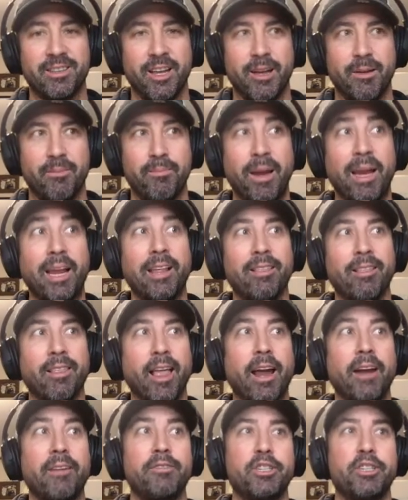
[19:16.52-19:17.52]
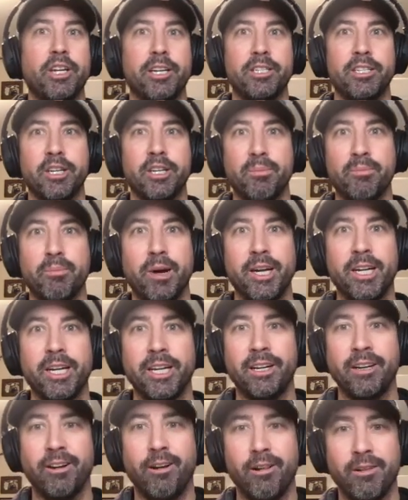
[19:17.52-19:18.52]
making life-changing
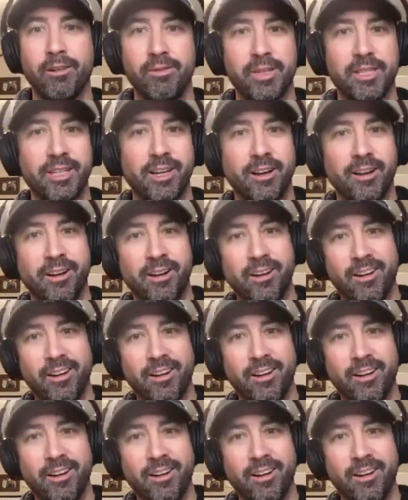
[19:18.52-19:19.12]
money all of a sudden.